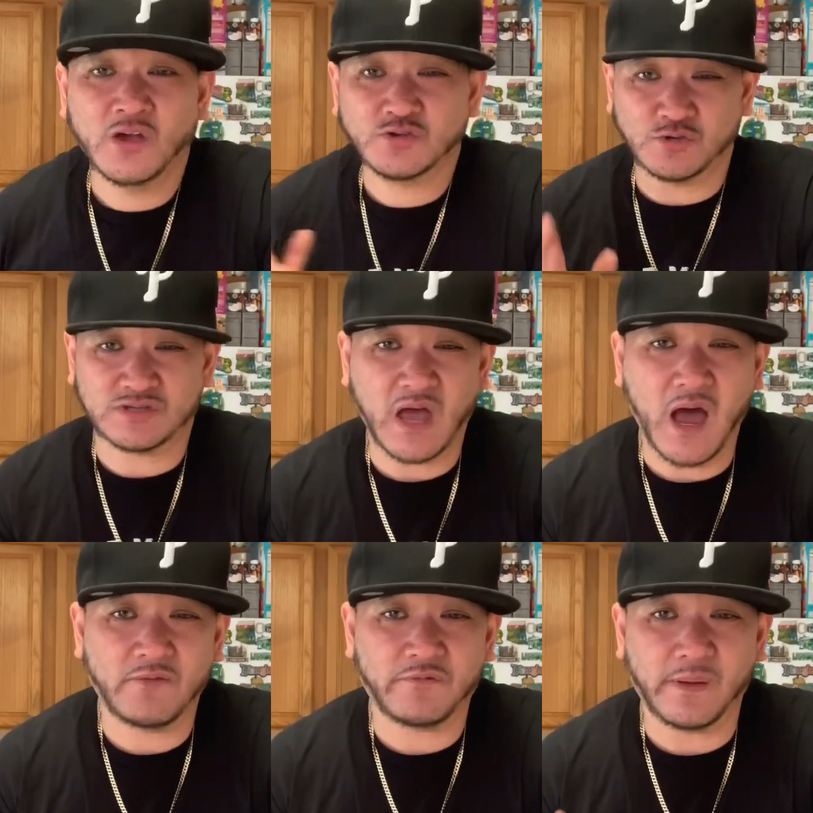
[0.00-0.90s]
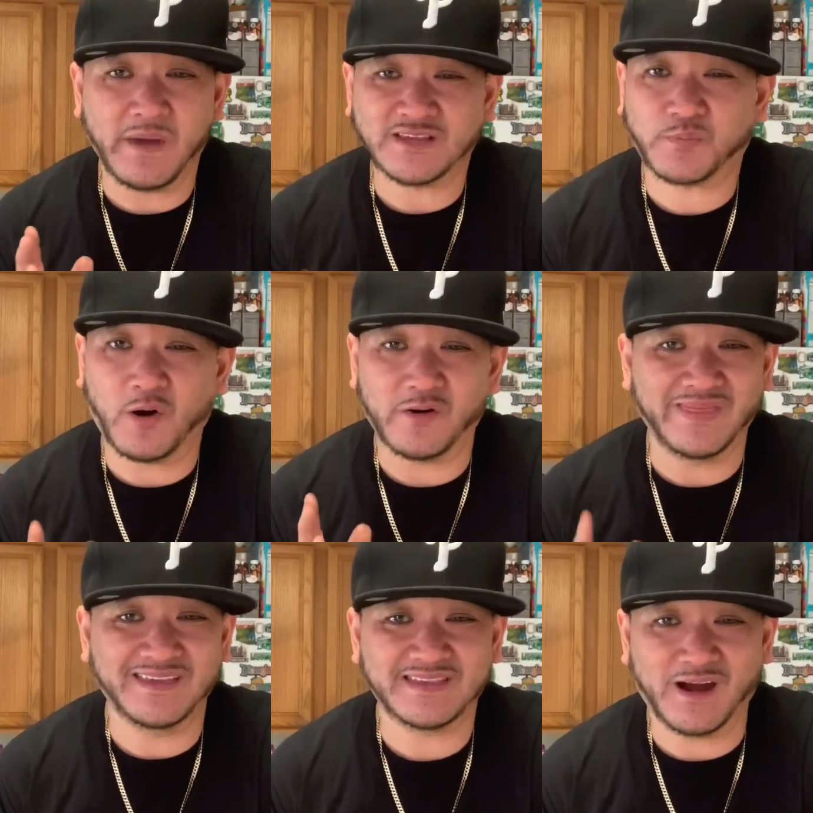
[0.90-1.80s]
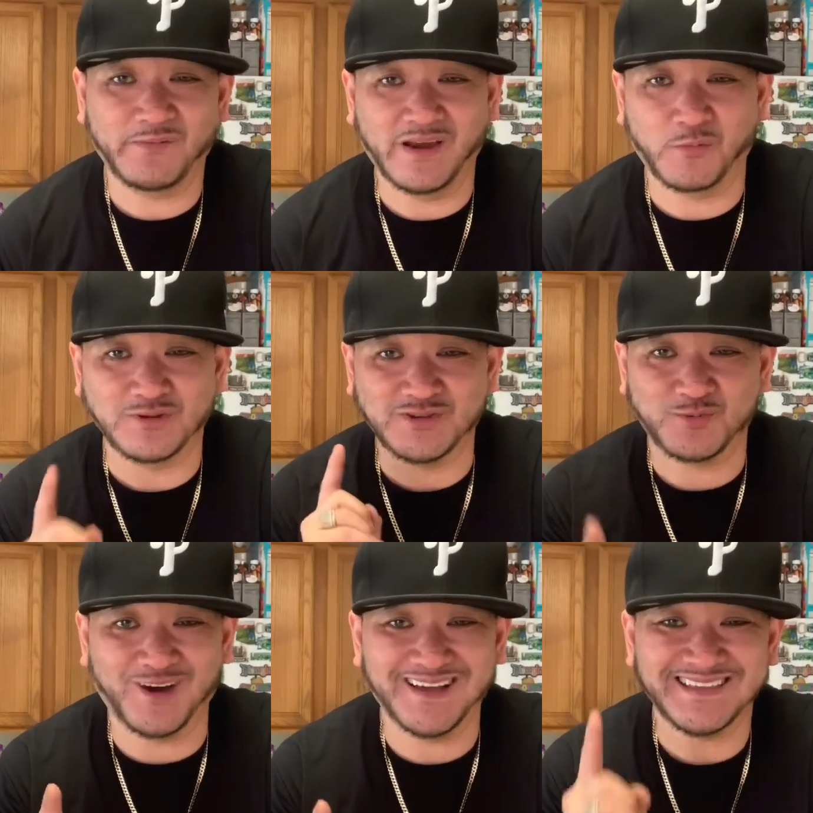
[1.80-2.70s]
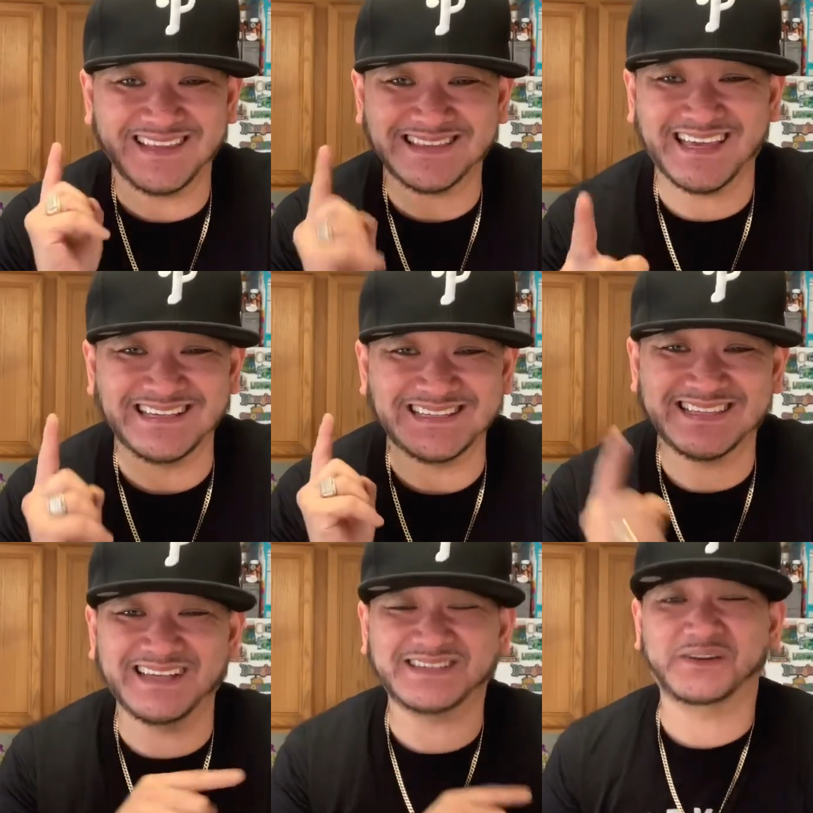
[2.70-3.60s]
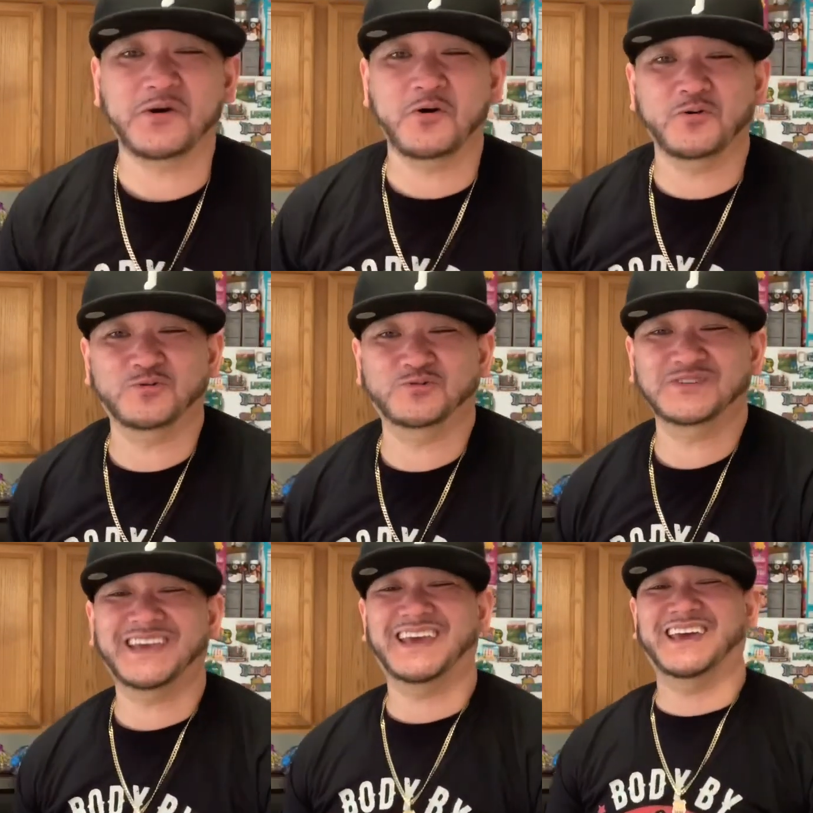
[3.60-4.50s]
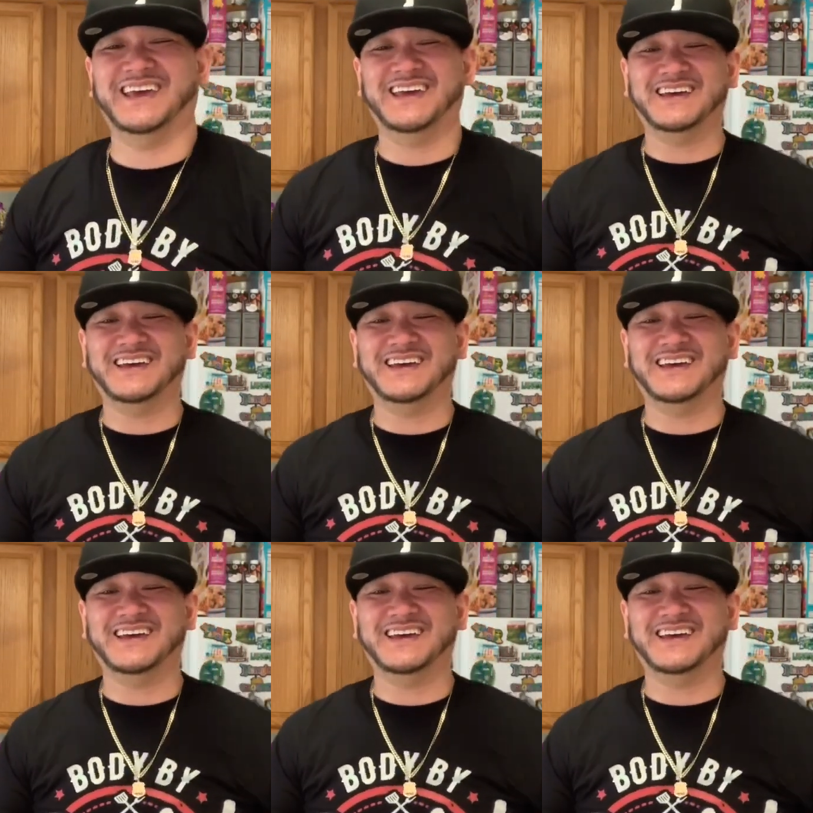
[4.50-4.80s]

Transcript: So it's time for the best part of the entire video, which is what? The taste testing. Oh yeah.